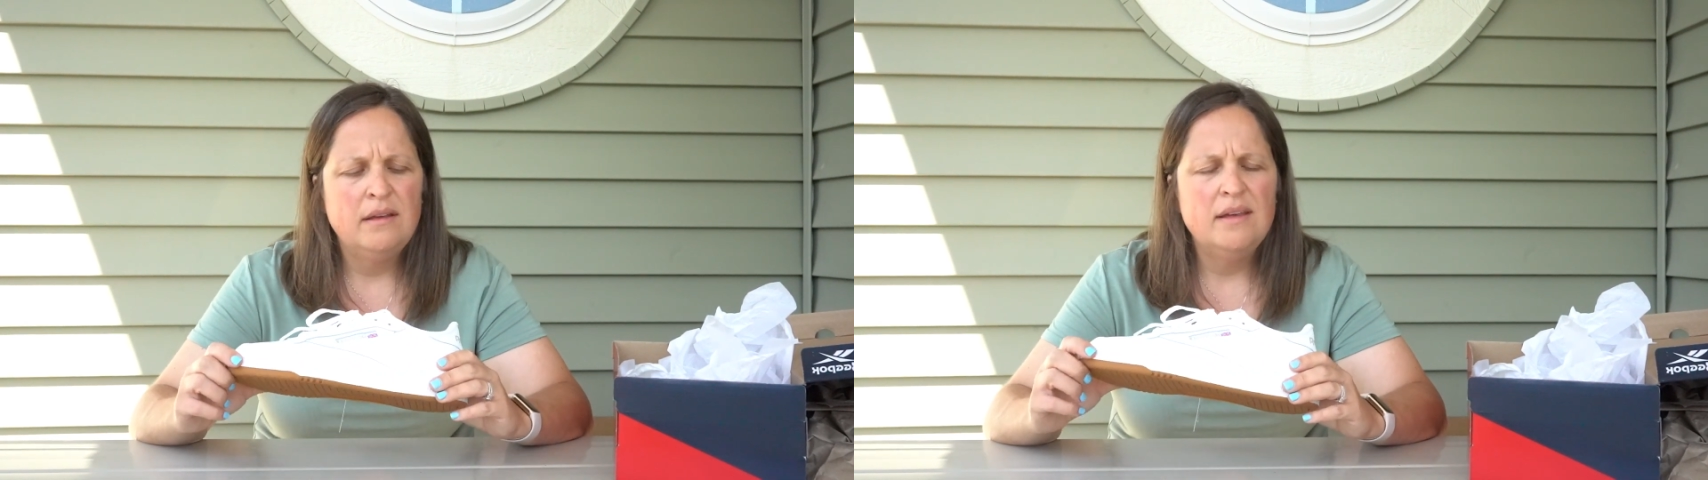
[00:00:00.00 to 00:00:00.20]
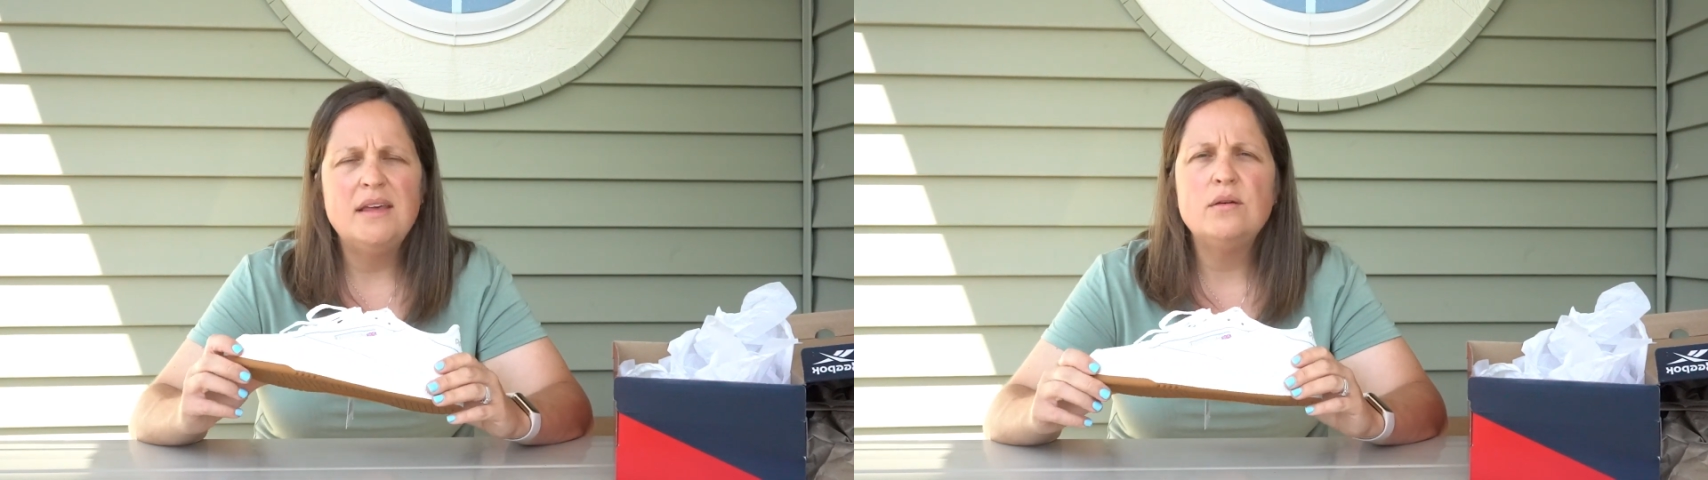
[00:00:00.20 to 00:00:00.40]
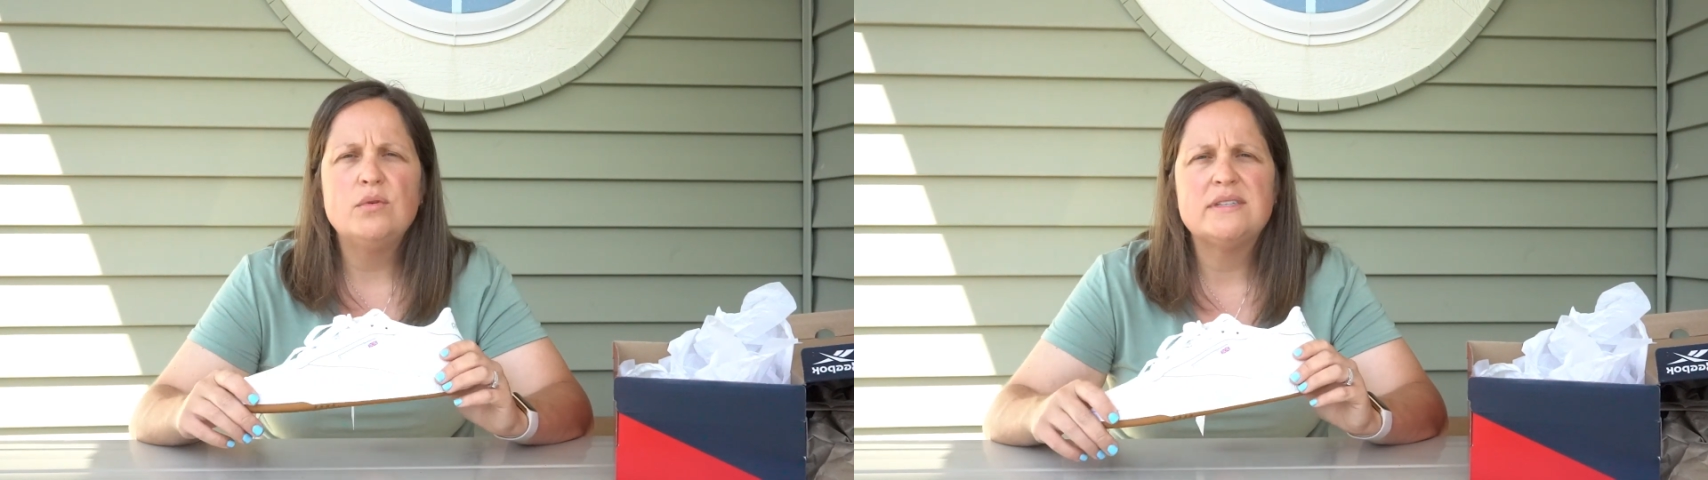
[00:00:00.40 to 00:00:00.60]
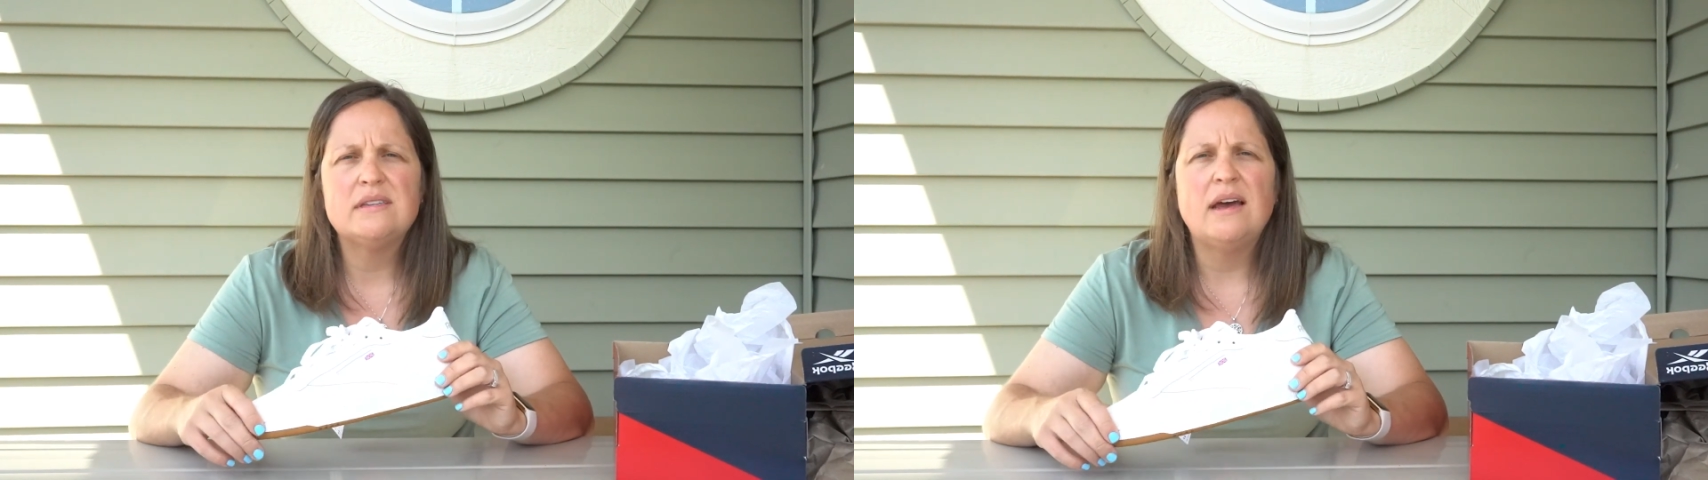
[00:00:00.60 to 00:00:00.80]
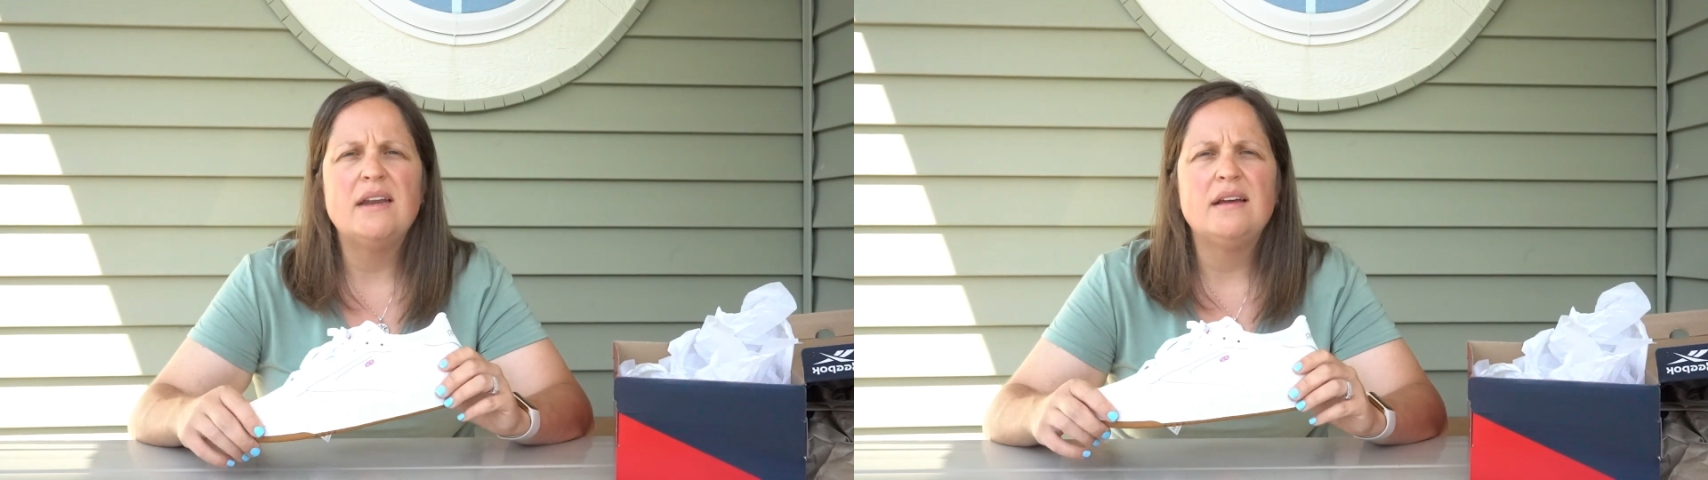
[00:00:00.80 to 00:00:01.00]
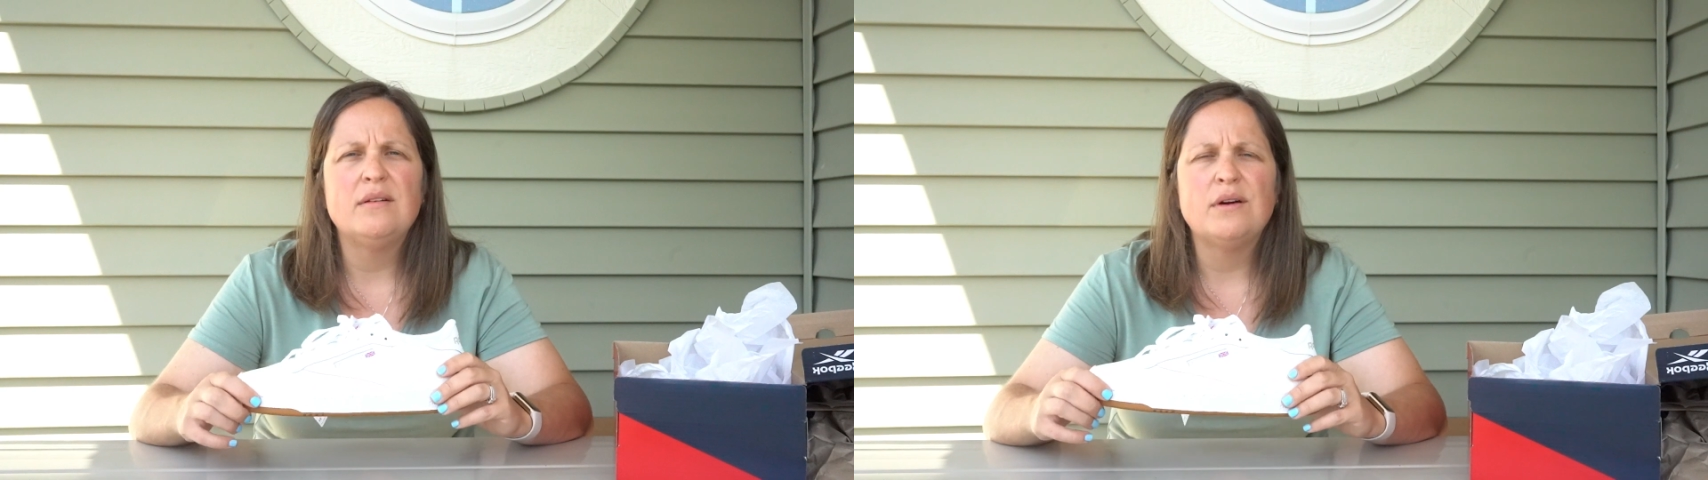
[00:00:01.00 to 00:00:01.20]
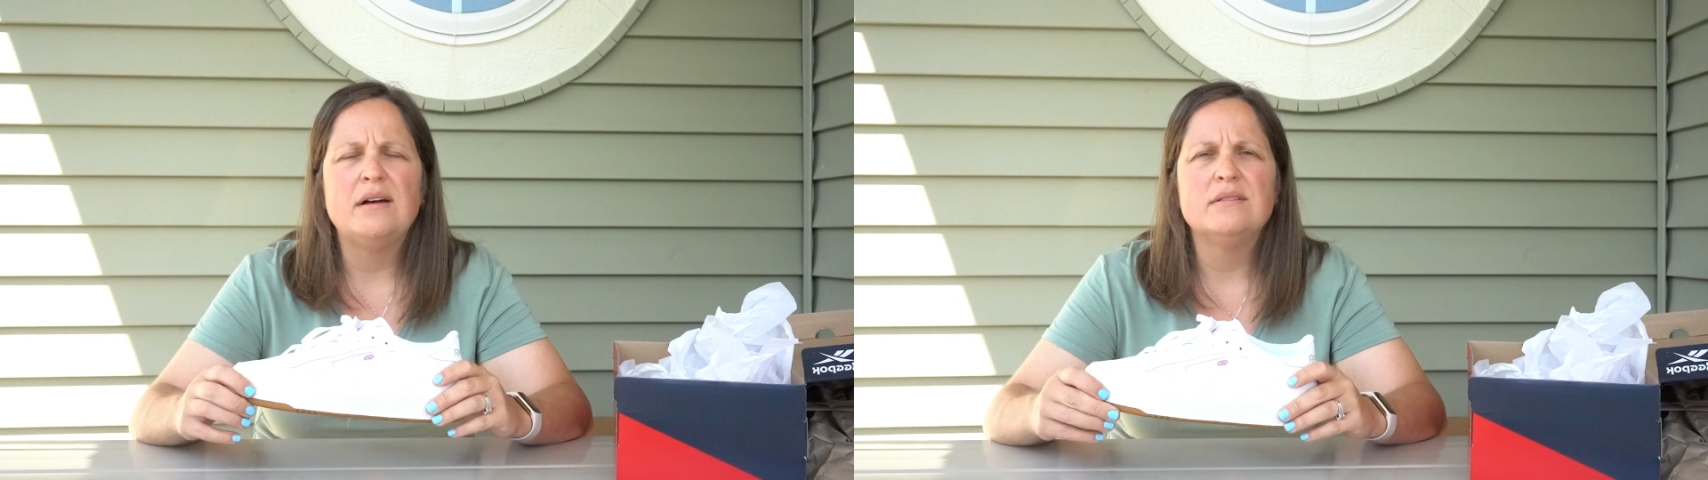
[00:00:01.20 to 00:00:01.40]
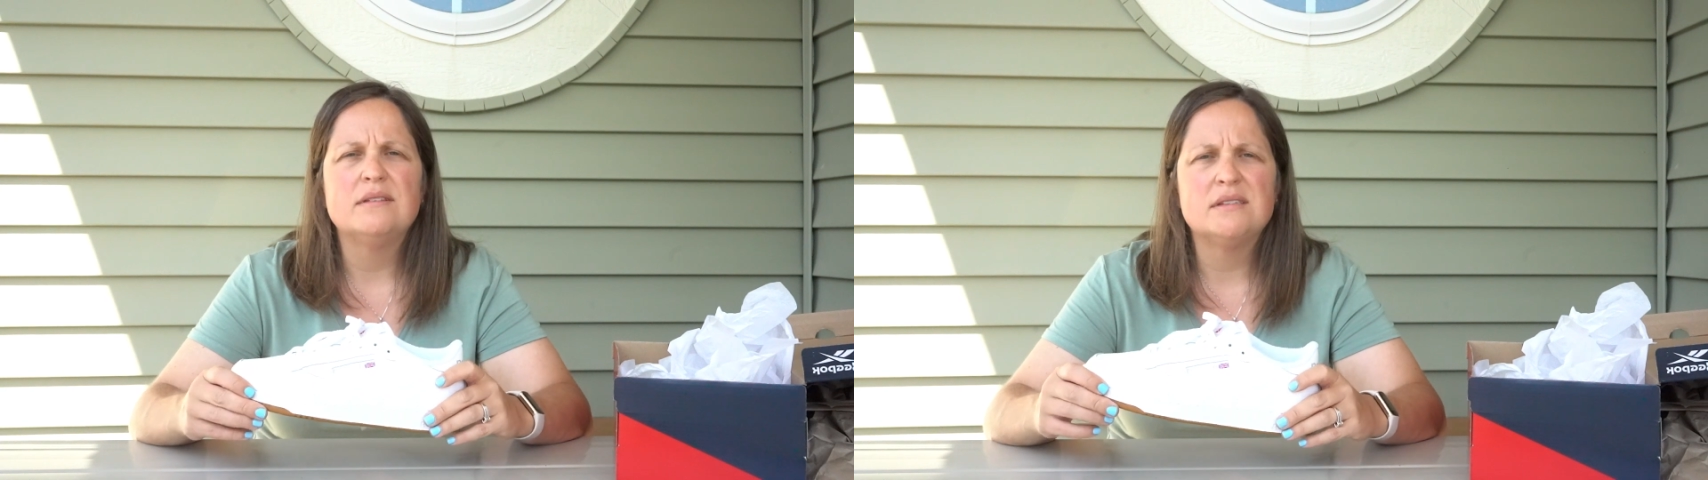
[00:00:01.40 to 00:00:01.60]
heel was sliding
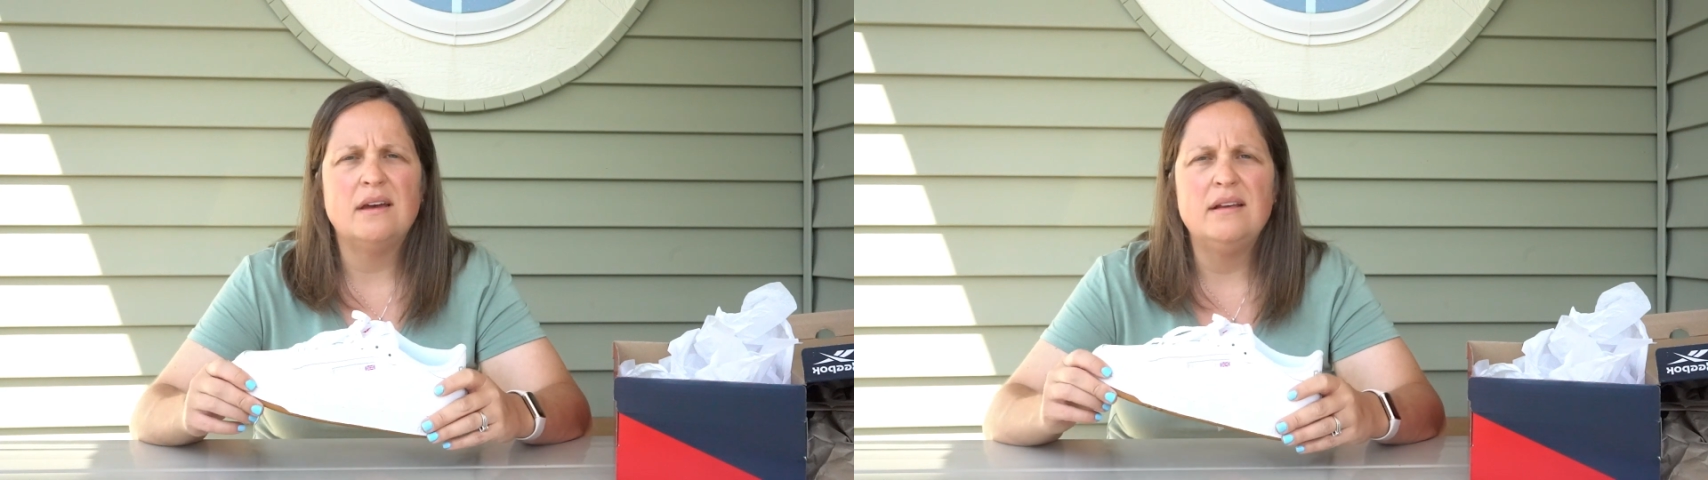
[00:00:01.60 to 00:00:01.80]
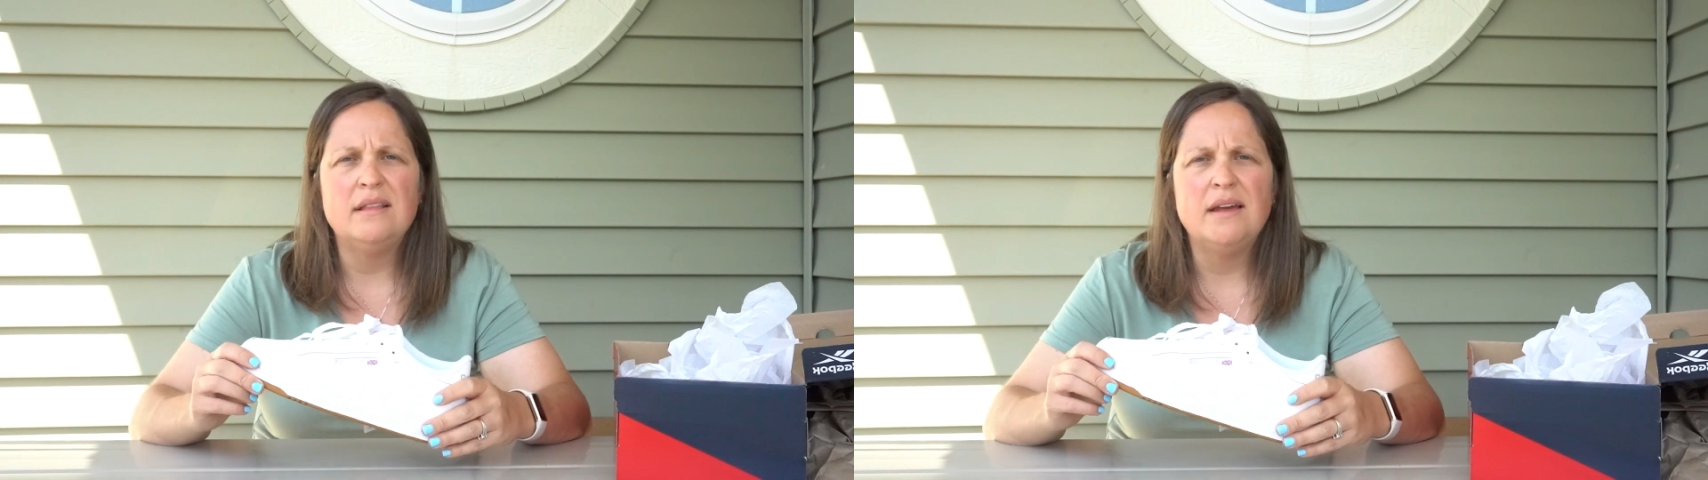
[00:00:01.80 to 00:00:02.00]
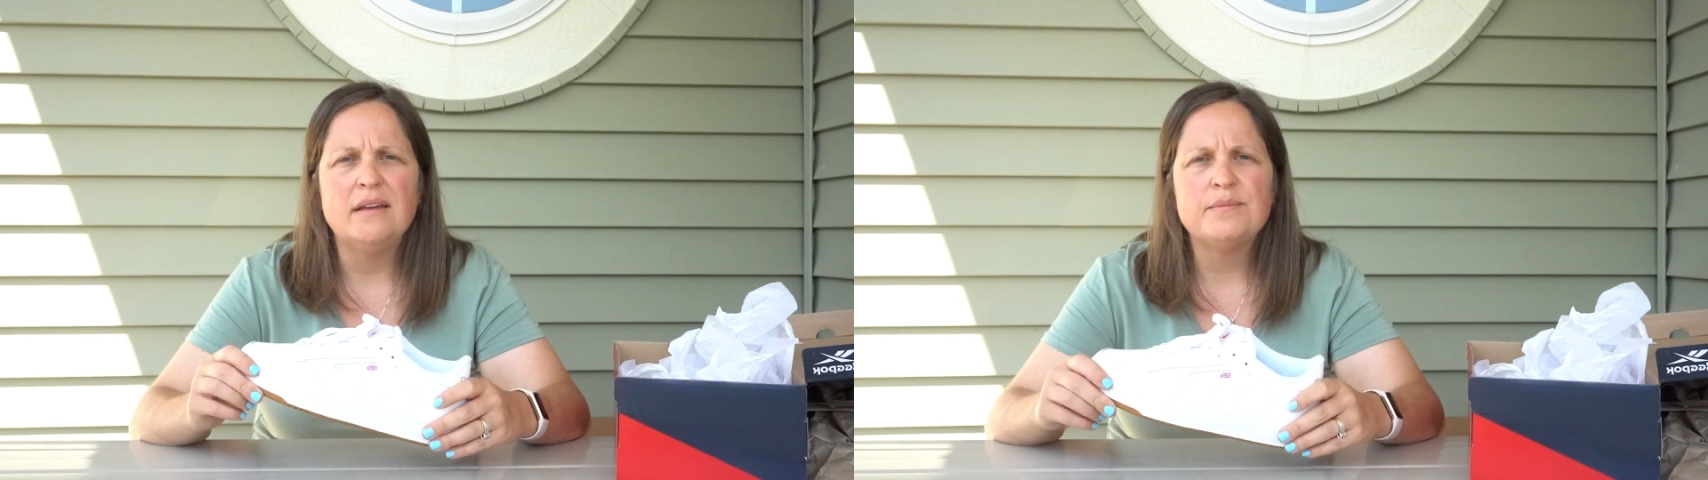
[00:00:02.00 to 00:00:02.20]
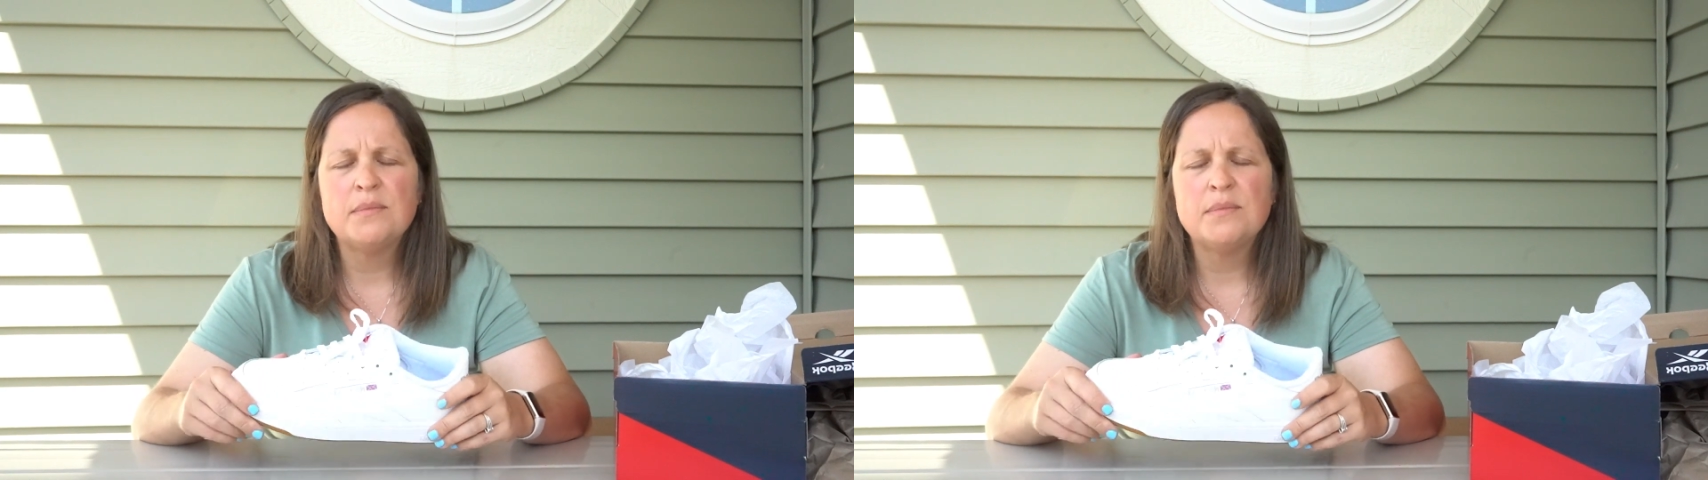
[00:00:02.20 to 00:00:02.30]
around slightly.